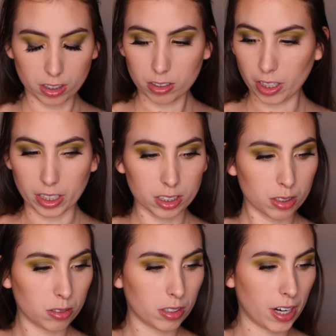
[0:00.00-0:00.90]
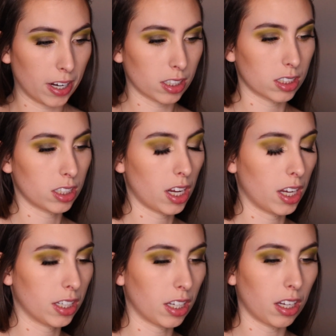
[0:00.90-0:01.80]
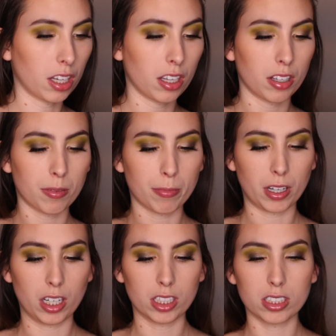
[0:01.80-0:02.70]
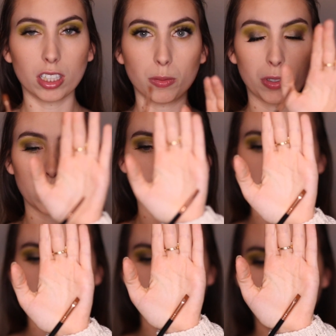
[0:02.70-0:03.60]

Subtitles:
Okay, so next taking my Sigma Small